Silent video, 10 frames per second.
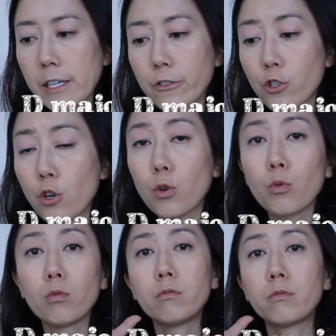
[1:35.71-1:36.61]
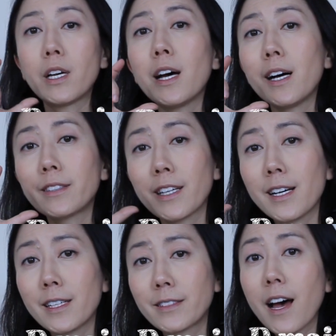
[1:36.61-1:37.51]
So da
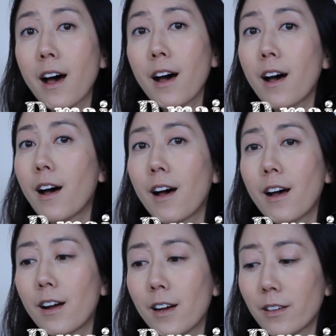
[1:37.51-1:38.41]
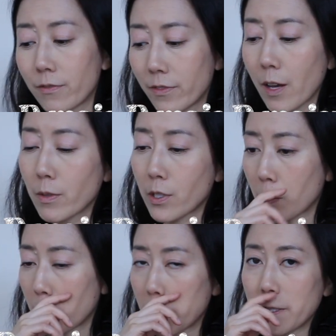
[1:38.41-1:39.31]
da da, that was the
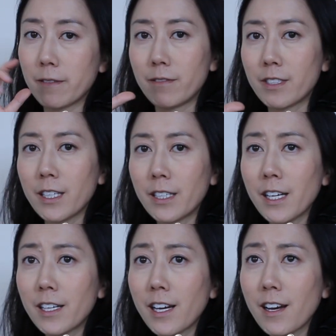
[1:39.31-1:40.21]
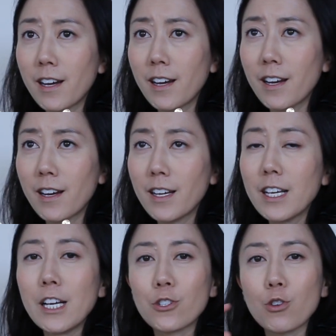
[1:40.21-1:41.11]
chord. Da da da.
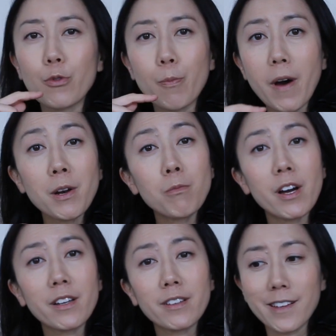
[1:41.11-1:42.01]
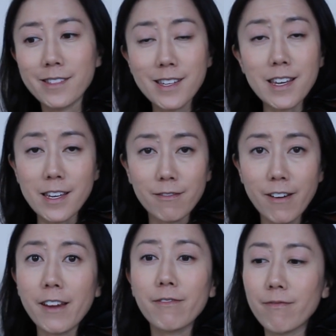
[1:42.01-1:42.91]
So the bottom one is D, right?